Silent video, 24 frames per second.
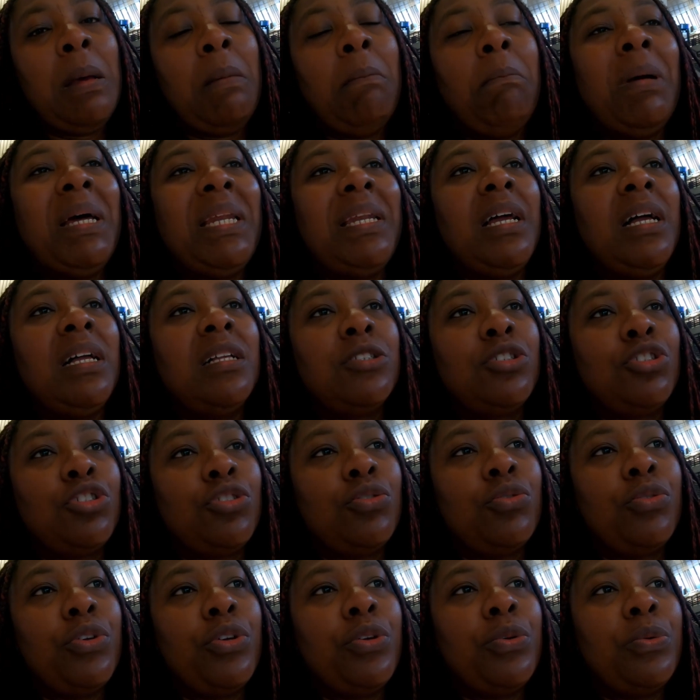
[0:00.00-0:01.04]
but I'll
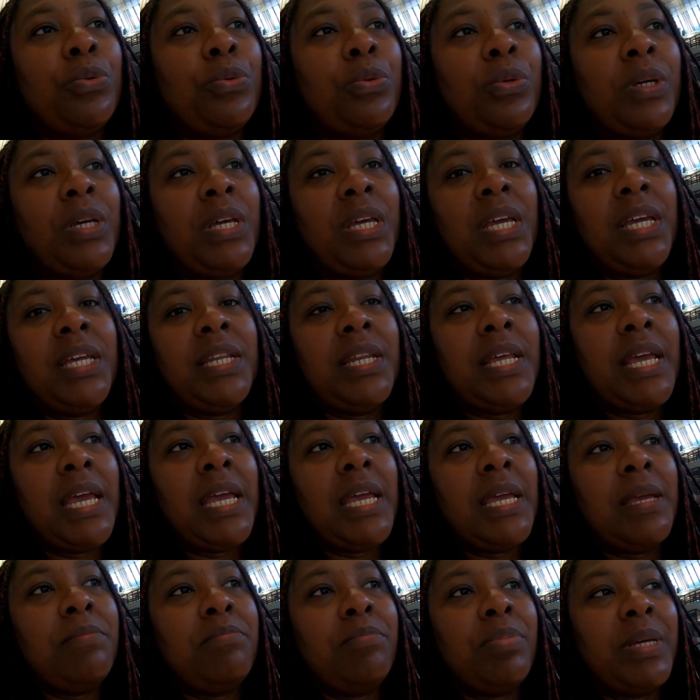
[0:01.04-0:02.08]
show you in
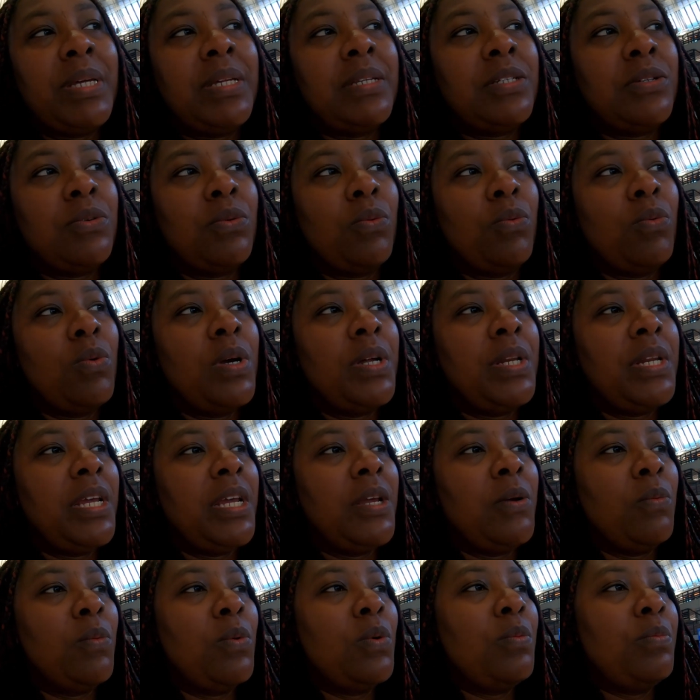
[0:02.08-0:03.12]
a bit what
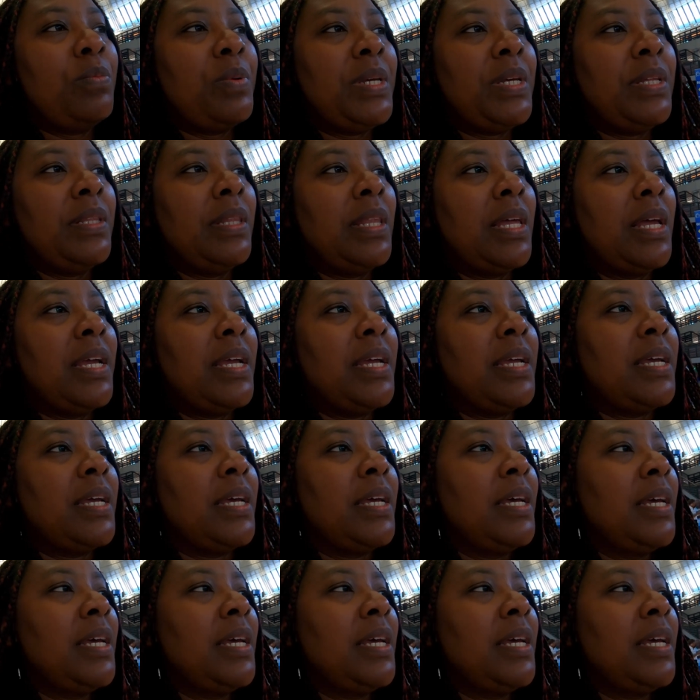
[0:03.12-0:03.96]
it will be like.